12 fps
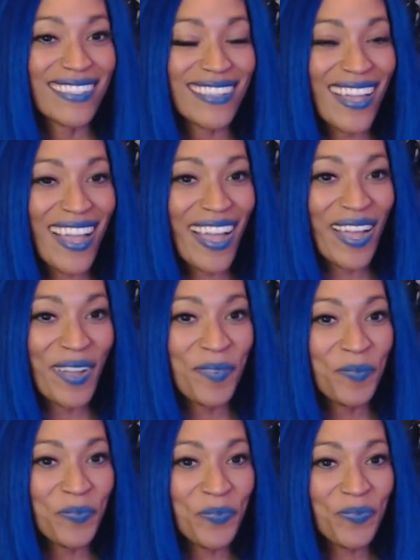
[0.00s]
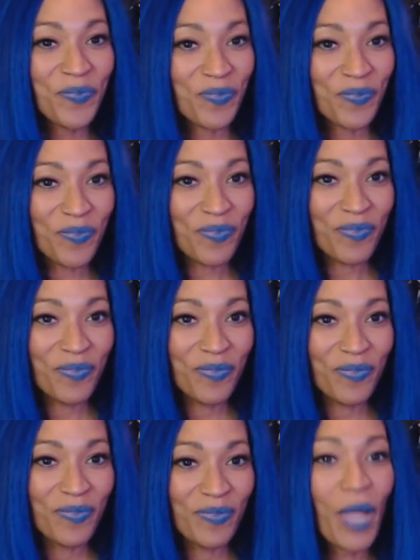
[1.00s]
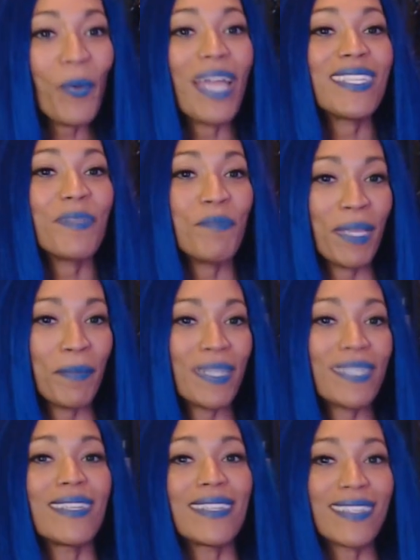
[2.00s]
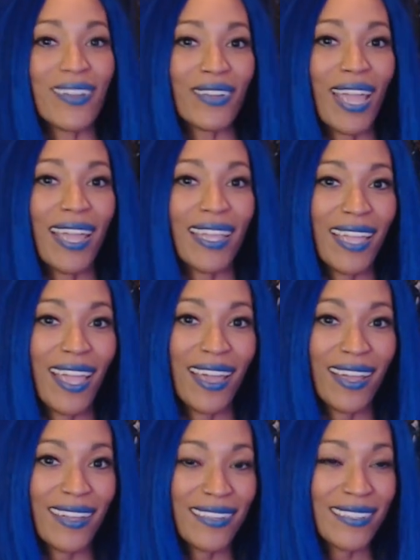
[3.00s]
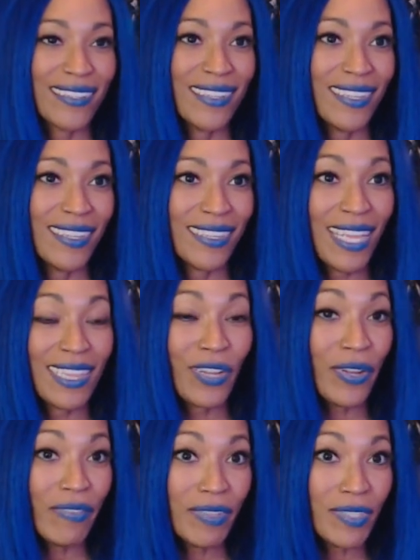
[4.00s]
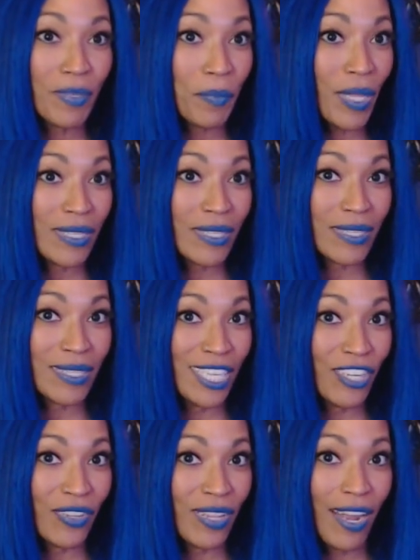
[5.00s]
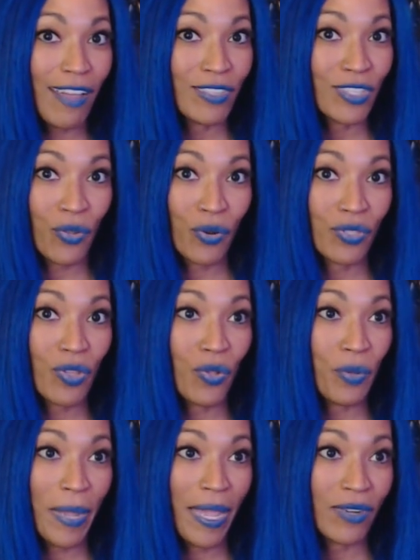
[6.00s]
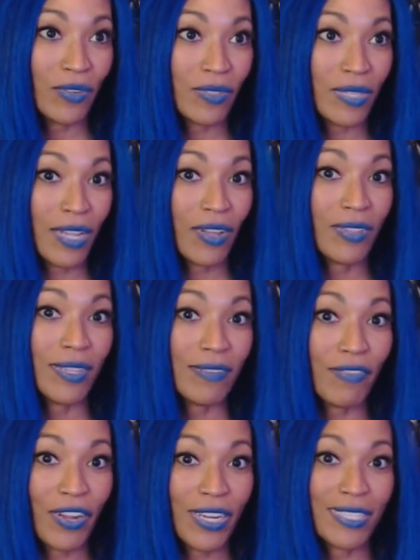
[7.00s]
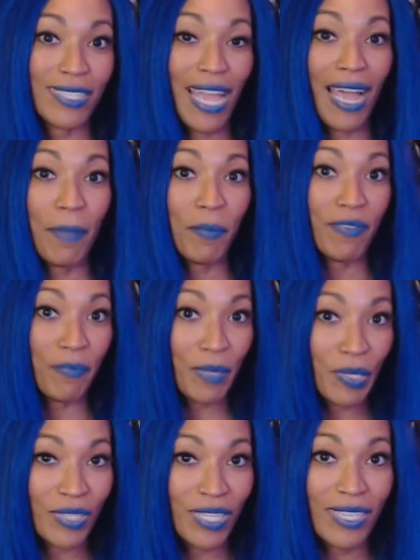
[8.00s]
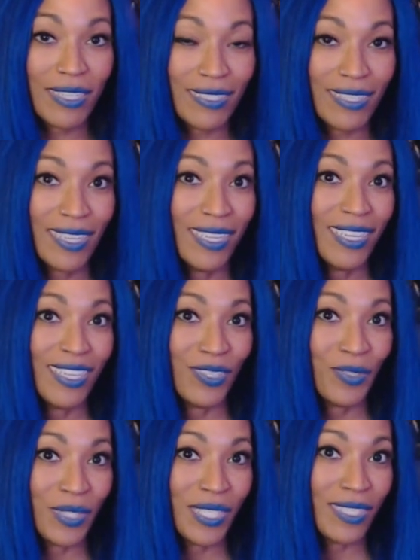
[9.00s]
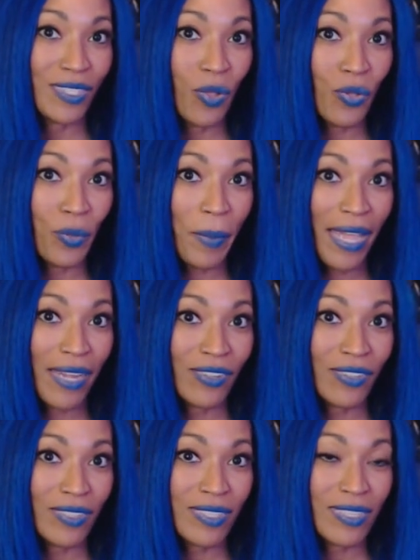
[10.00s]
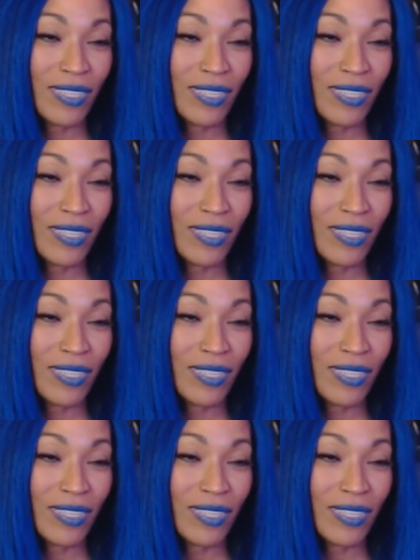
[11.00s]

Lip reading: Um, oh, as in big business. Okay, yeah. Like there are even some places here that have solar panels. Like on the very top of buildings, you'll see solar panels.